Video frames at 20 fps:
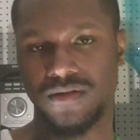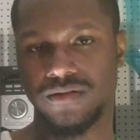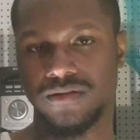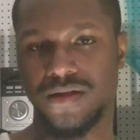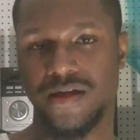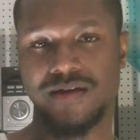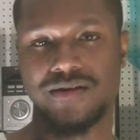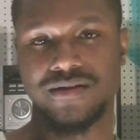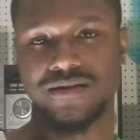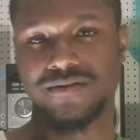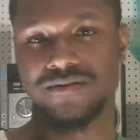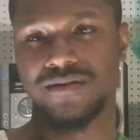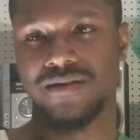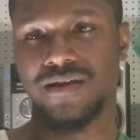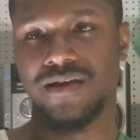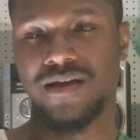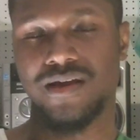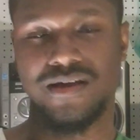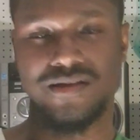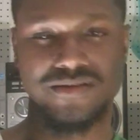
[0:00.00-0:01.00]
Lana,
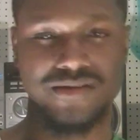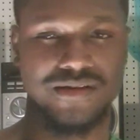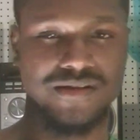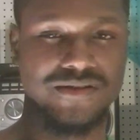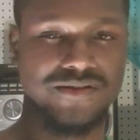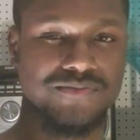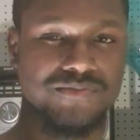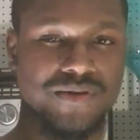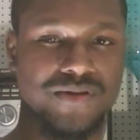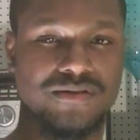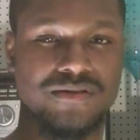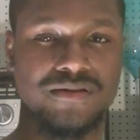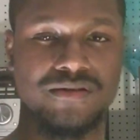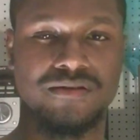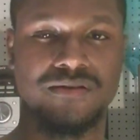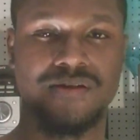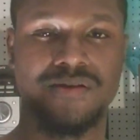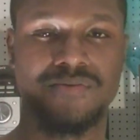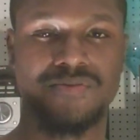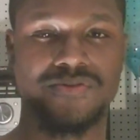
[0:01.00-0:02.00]
as I expected,
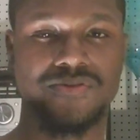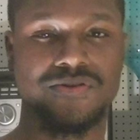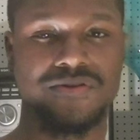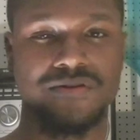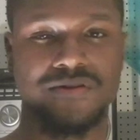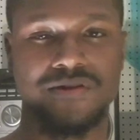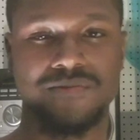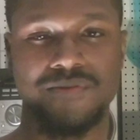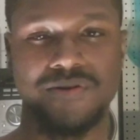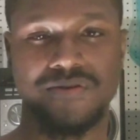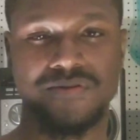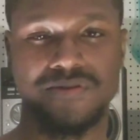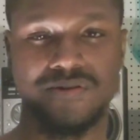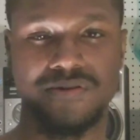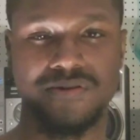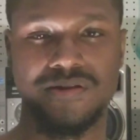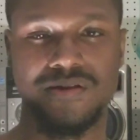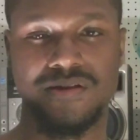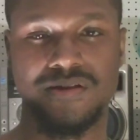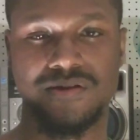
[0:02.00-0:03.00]
was going to come out
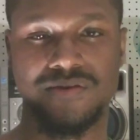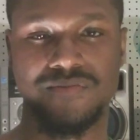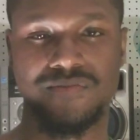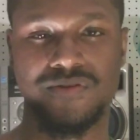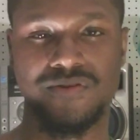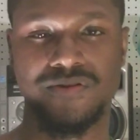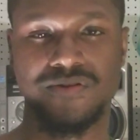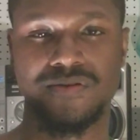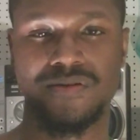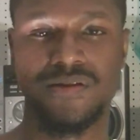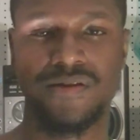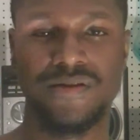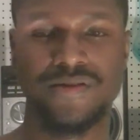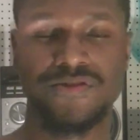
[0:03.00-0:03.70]
there and interfere.